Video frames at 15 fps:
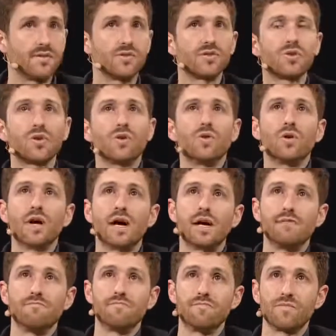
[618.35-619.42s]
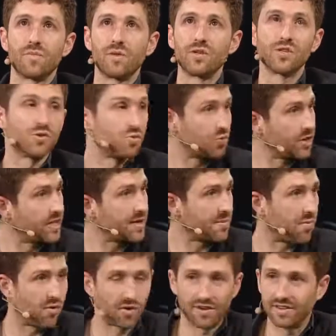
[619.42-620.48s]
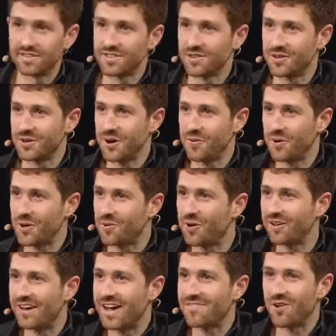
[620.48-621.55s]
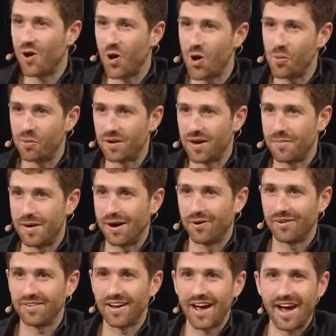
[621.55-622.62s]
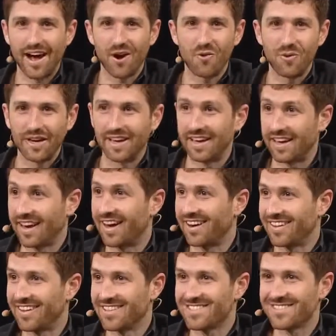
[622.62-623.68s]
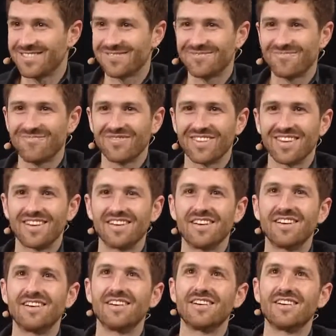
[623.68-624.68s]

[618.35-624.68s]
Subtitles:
so this is really important. So I want you all to have hope about how we can get out of this.